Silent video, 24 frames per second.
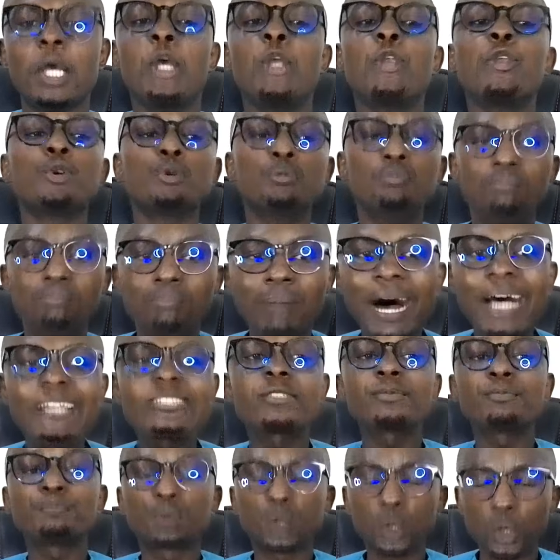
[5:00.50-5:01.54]
you
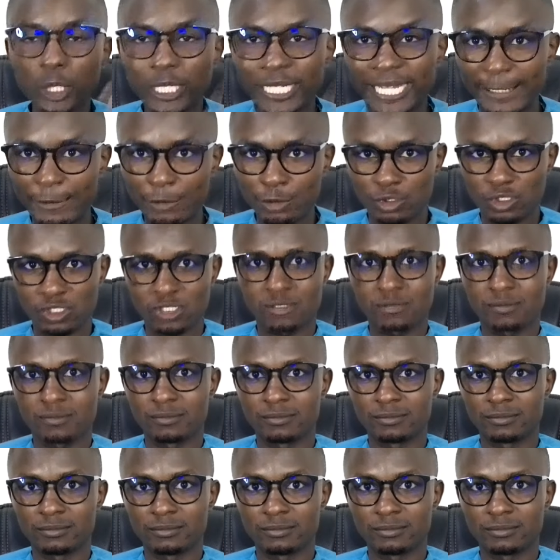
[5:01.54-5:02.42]
must produce